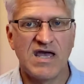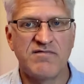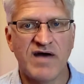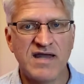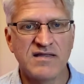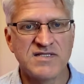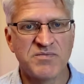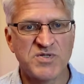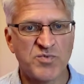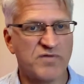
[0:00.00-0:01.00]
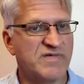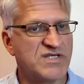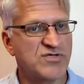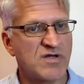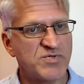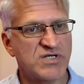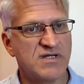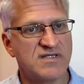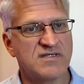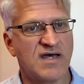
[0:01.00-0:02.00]
And vitalism was more of a
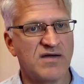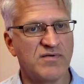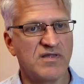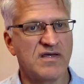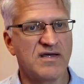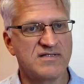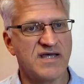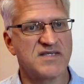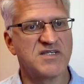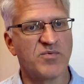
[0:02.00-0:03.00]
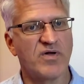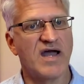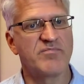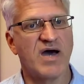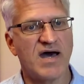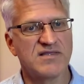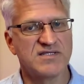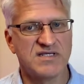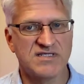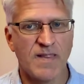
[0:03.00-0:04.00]
description. It's not really a testable
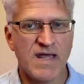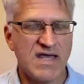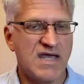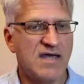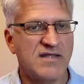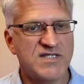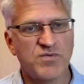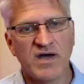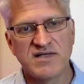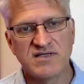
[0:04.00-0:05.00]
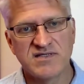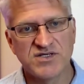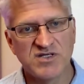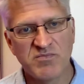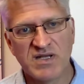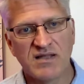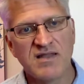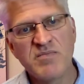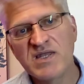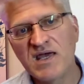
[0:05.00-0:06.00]
hypothesis, and that's why it's essentially been
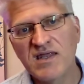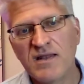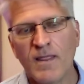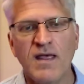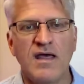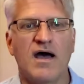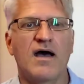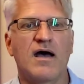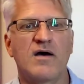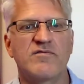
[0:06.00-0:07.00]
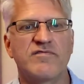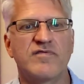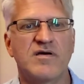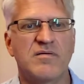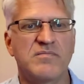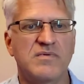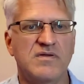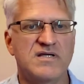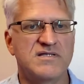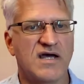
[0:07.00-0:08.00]
eliminated from
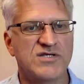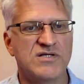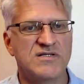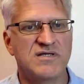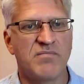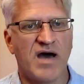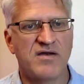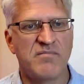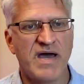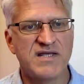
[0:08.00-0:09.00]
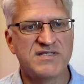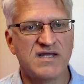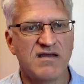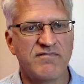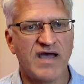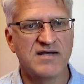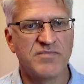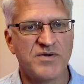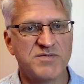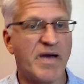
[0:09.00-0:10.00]
discussions in modern medicine. In fact,
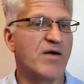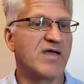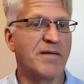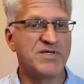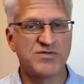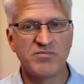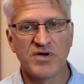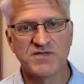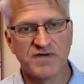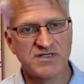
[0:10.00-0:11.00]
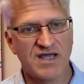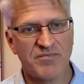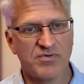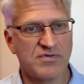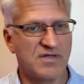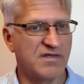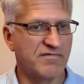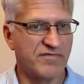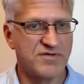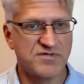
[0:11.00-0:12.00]
most biochemistry books, for example, on the
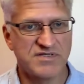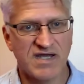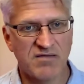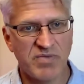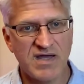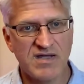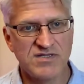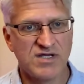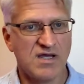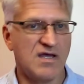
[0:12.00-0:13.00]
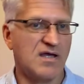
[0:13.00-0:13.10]
first or second page